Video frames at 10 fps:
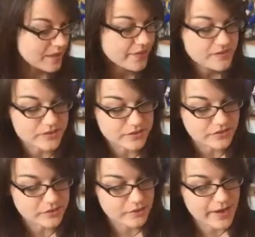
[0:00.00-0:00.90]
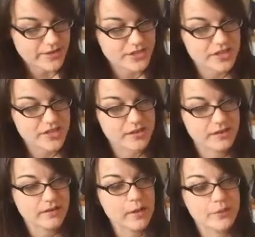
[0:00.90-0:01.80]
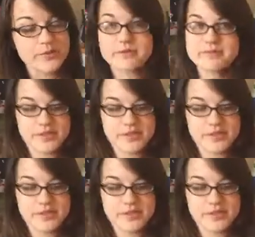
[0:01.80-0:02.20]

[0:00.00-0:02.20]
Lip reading: There's a little scratch here, a couple,